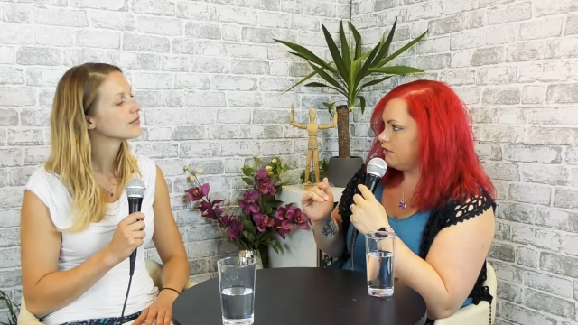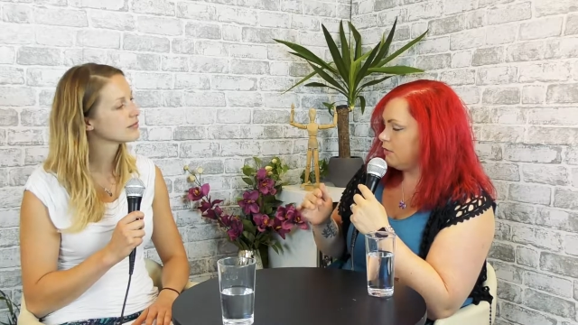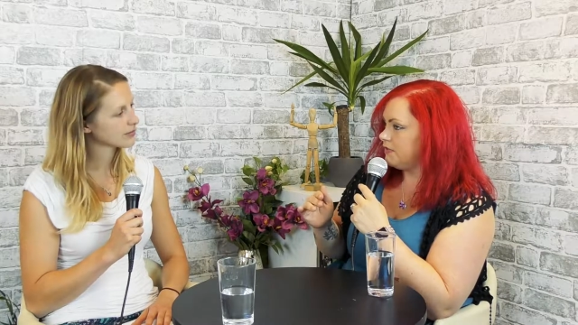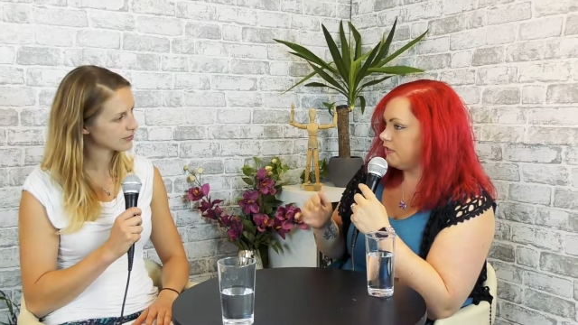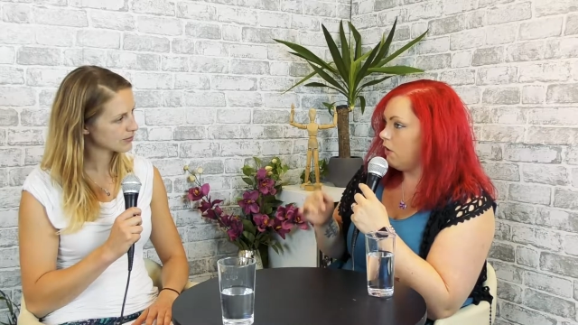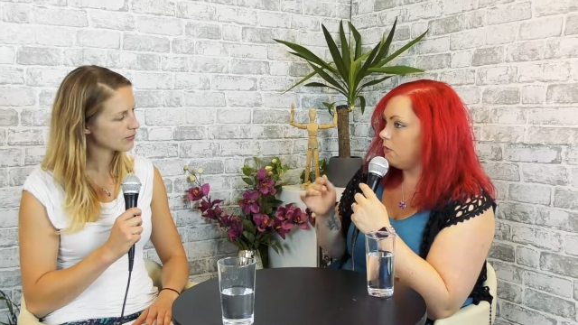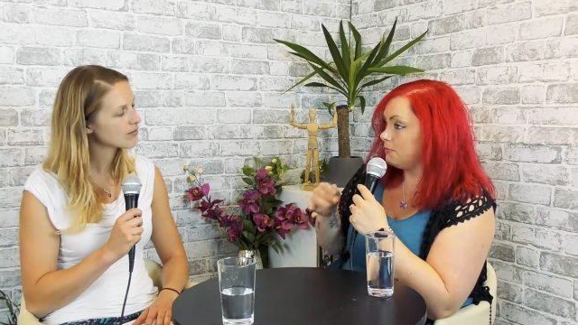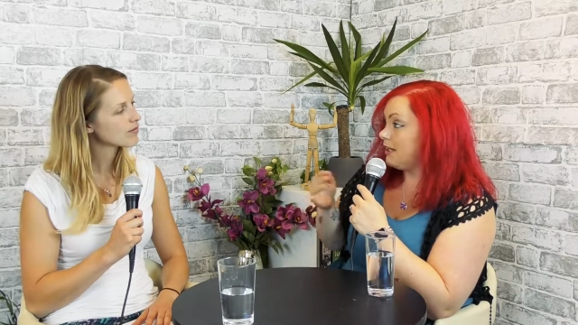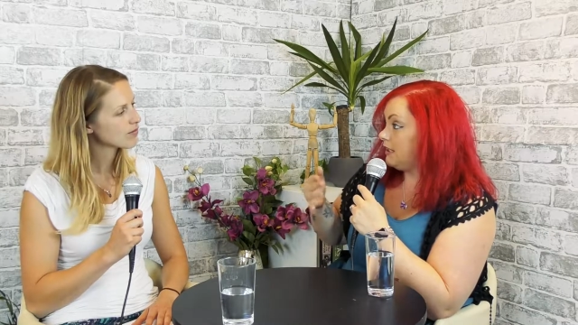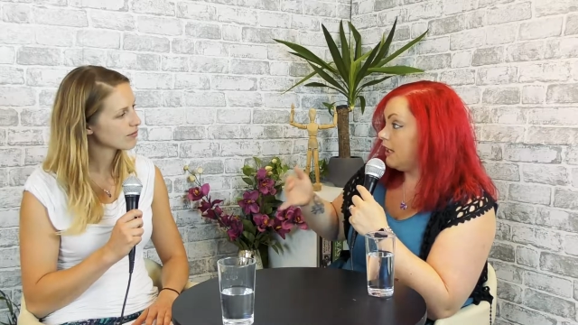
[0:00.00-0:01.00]
Speaker 1: so obviously i
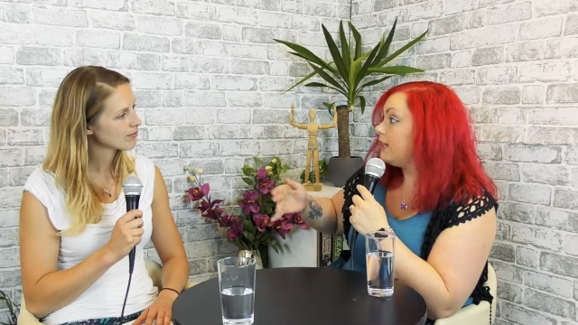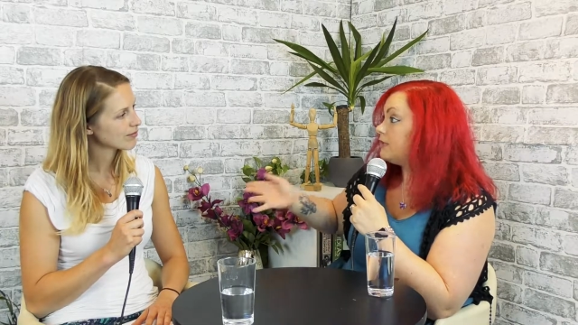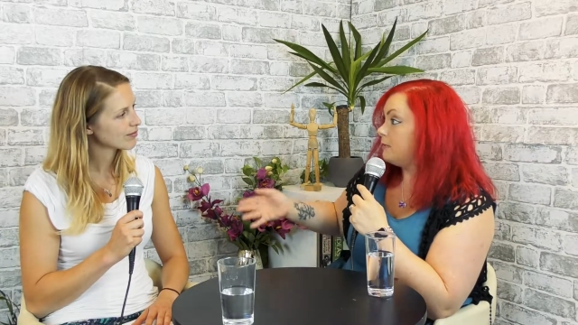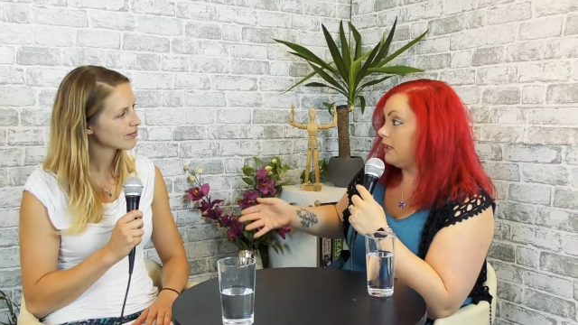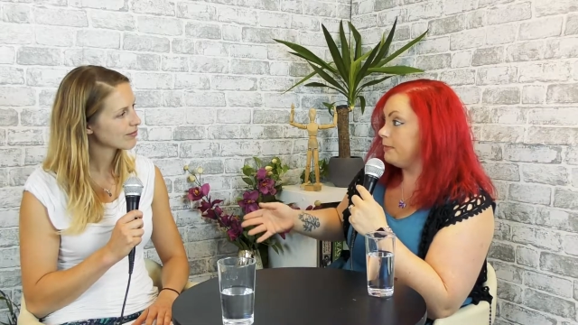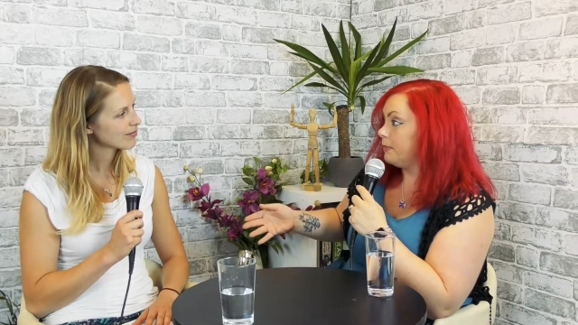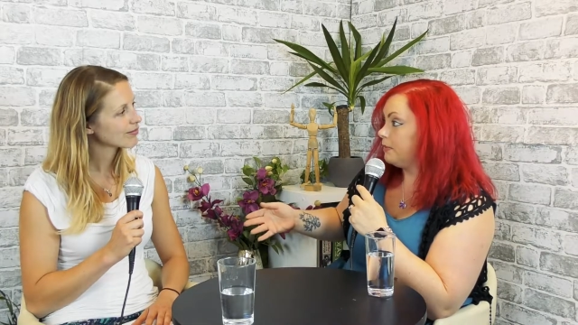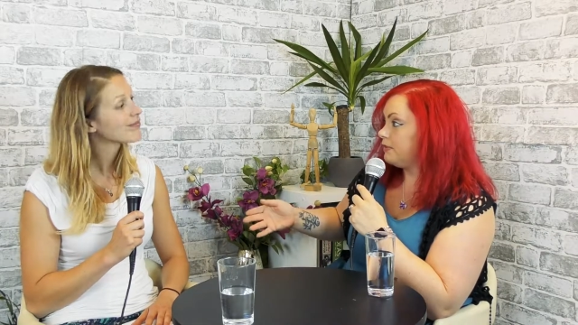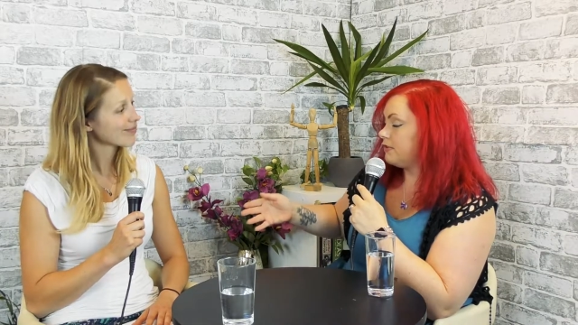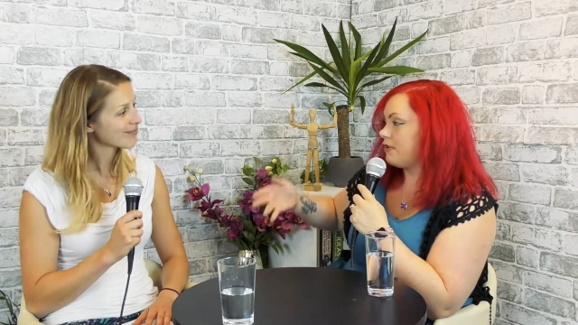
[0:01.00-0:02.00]
was making cakes for
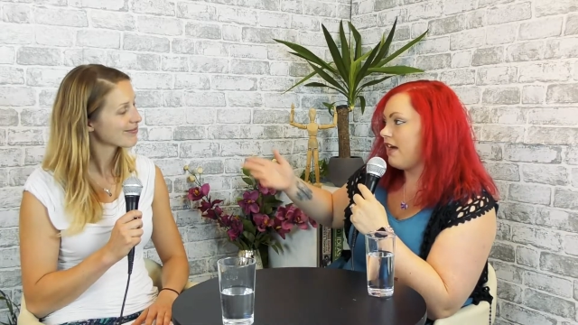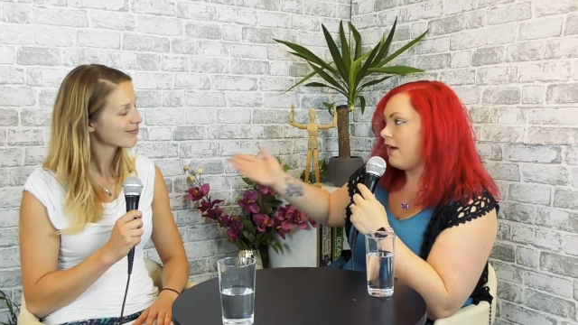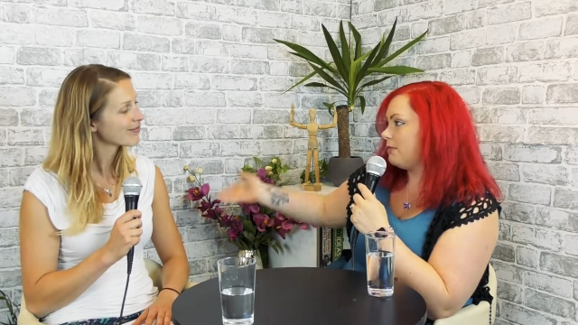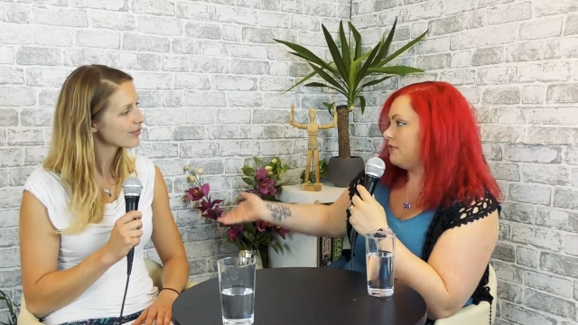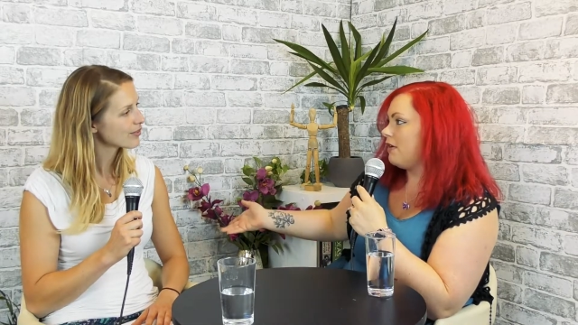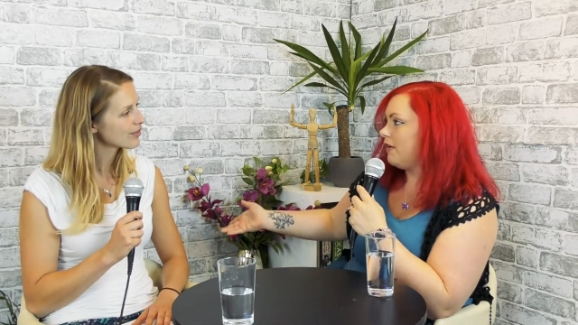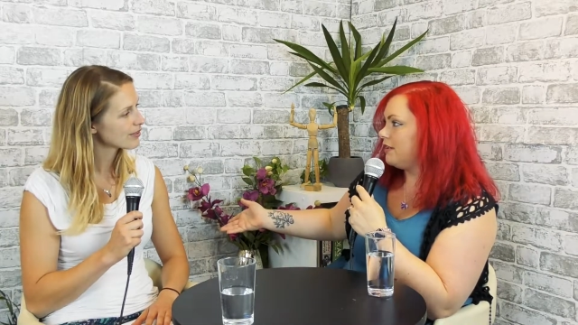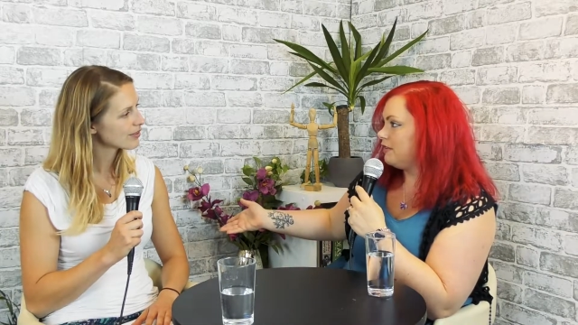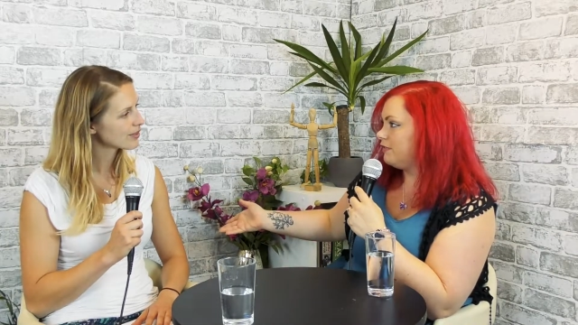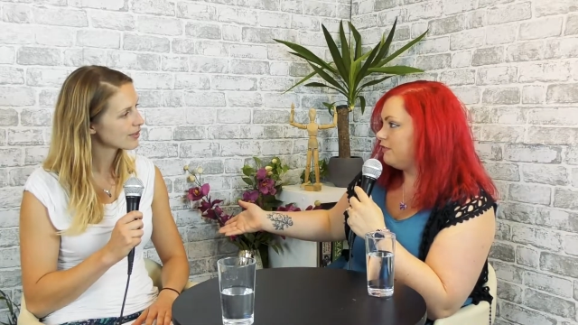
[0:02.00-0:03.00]
people so that was
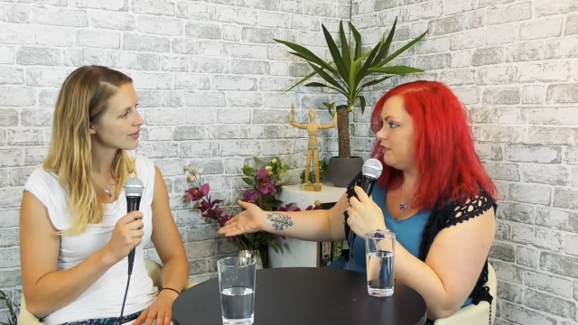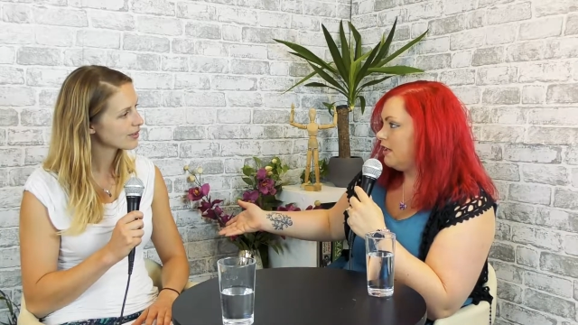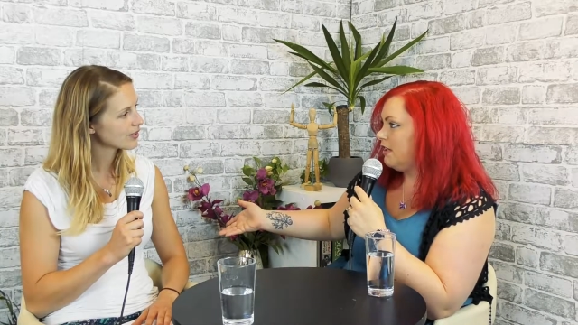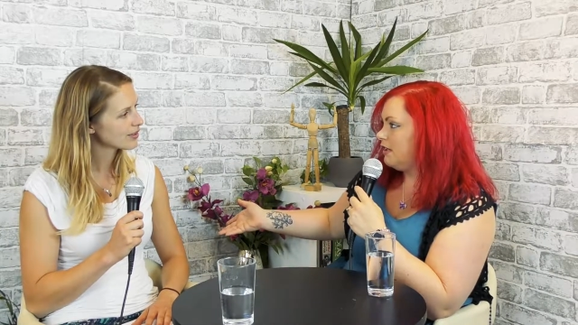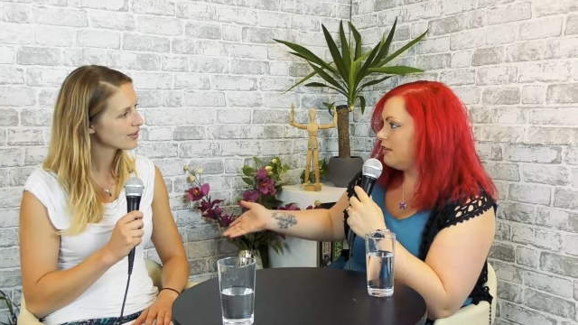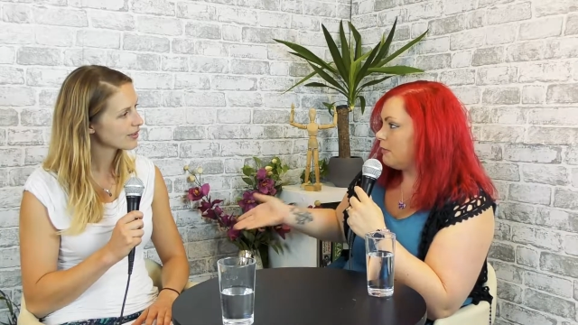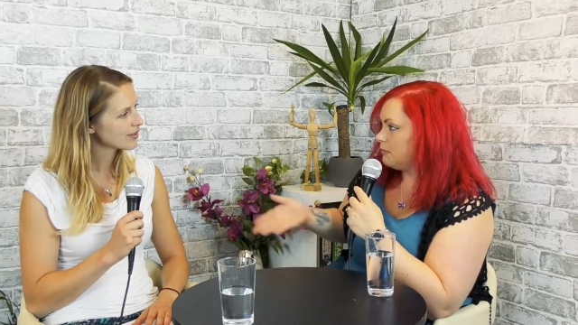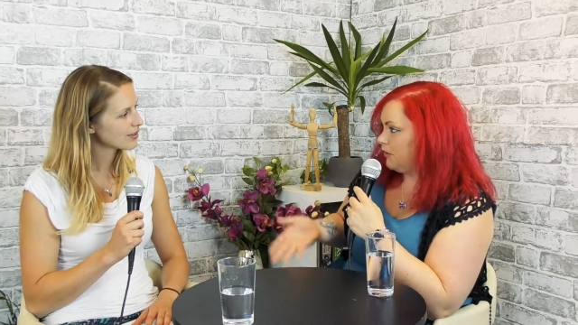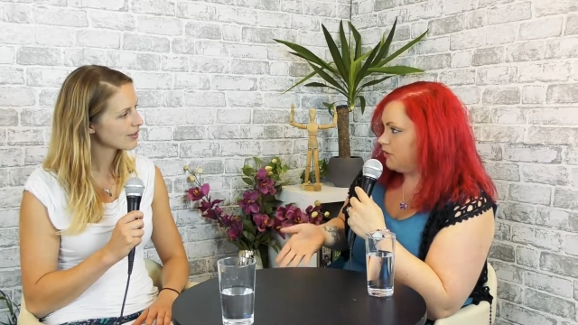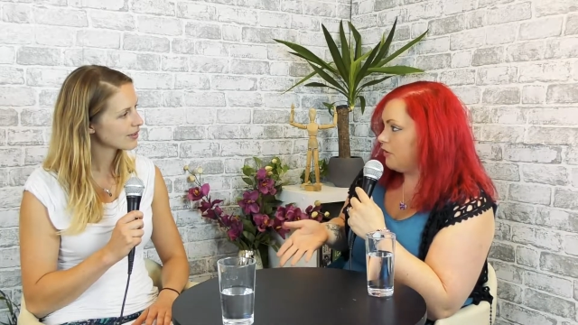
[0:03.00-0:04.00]
kind of that was
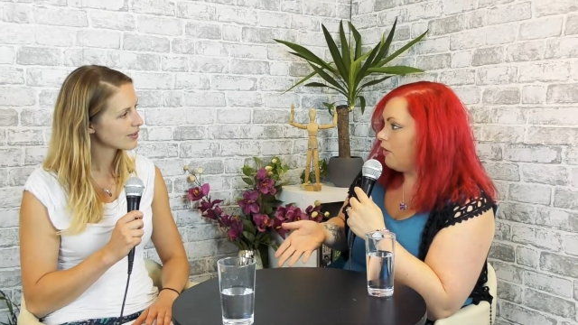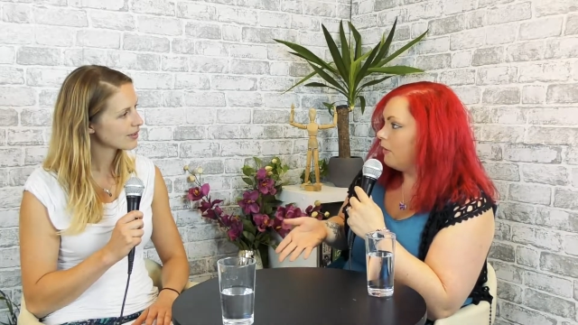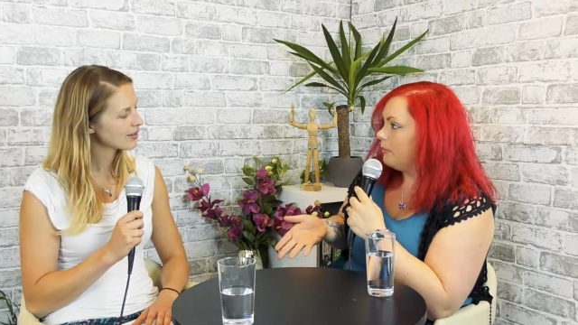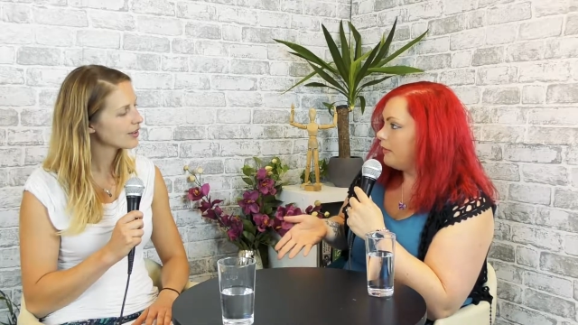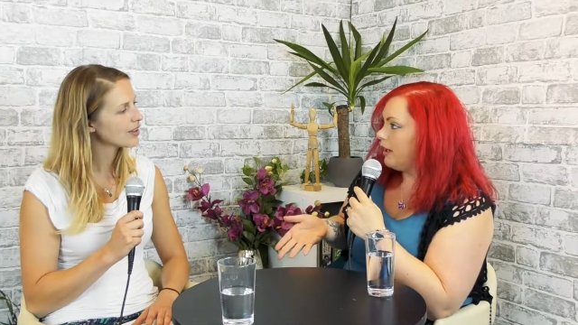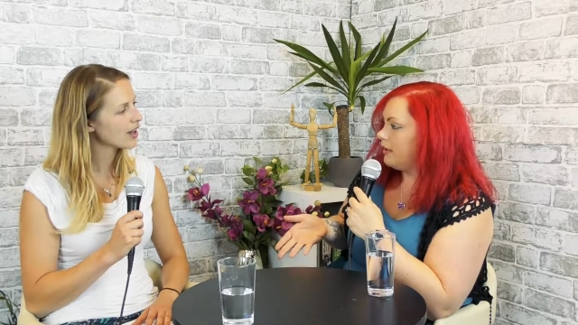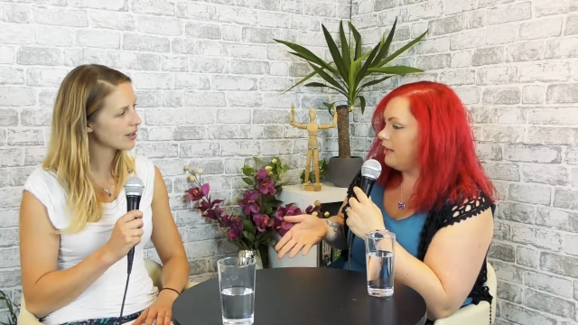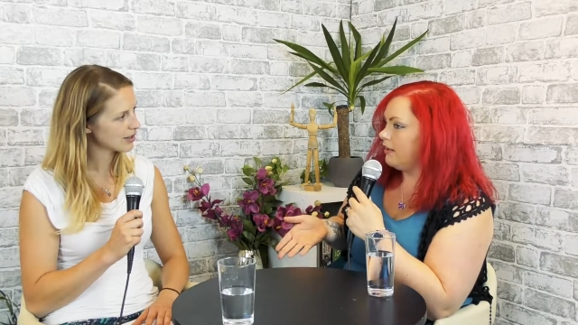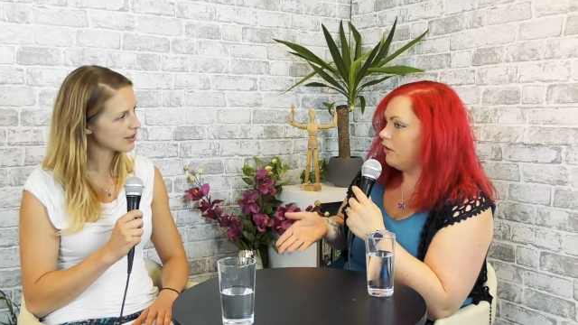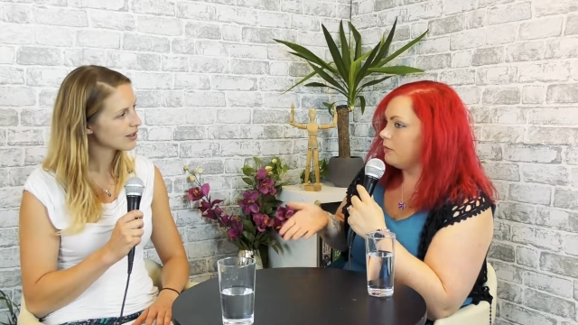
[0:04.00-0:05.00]
my job yeah. and
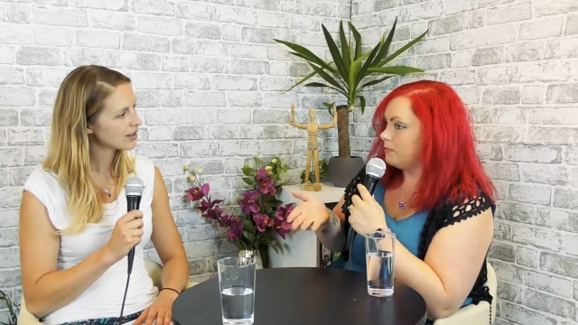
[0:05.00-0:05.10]
then i was